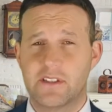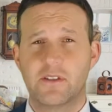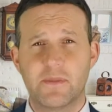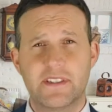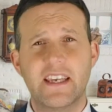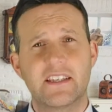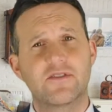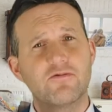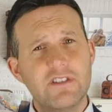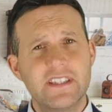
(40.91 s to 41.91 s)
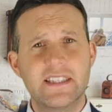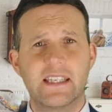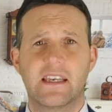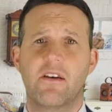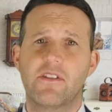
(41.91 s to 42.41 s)
Number six,
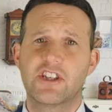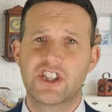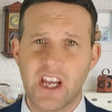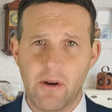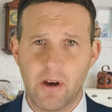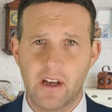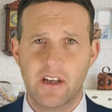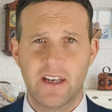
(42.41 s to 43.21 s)
re-silicone the shower.